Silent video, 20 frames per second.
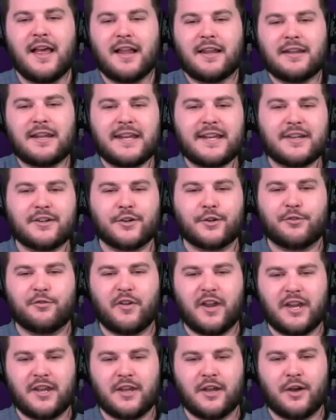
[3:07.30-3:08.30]
Lakers
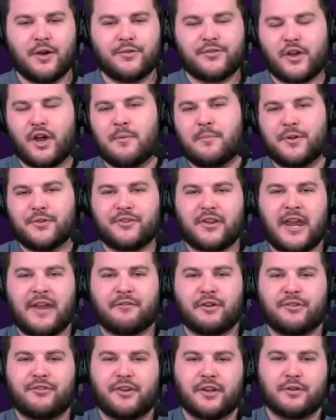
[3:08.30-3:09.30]
videos almost
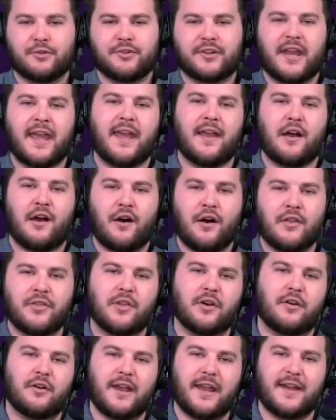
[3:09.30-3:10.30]
every single day on
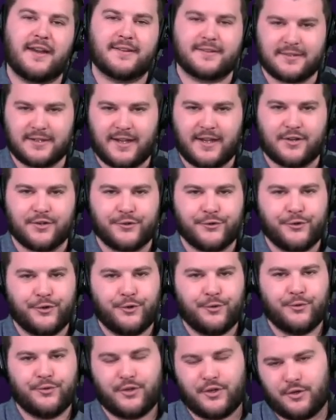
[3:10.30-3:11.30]
the latest Lakers
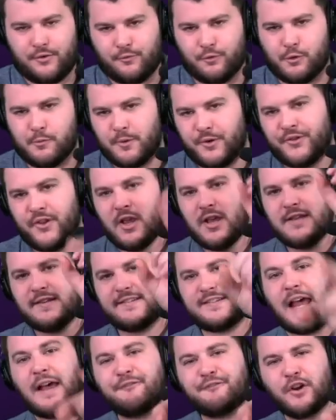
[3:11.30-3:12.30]
news and rumors.
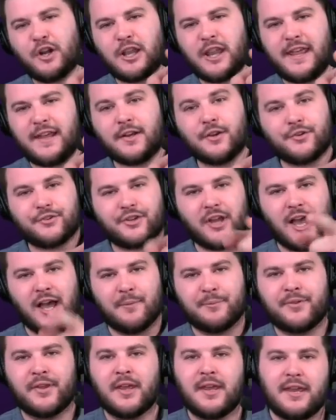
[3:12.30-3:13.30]
Sub for Lakers
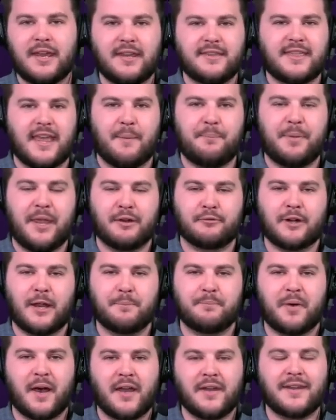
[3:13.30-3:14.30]
dubs. Hit that big
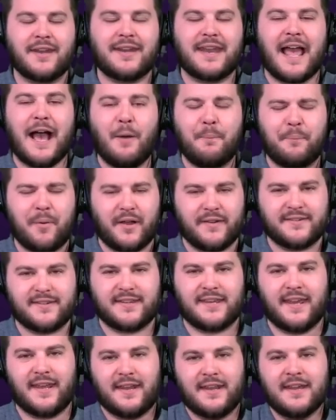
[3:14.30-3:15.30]
red button and help us
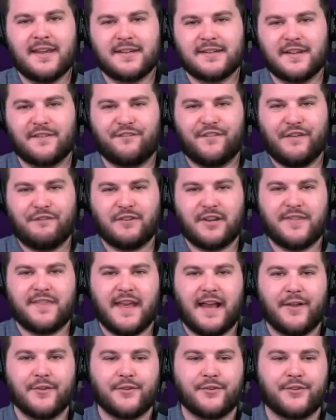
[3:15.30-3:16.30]
get to
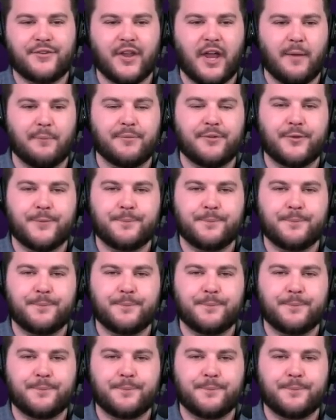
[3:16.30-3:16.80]
50,000 subs.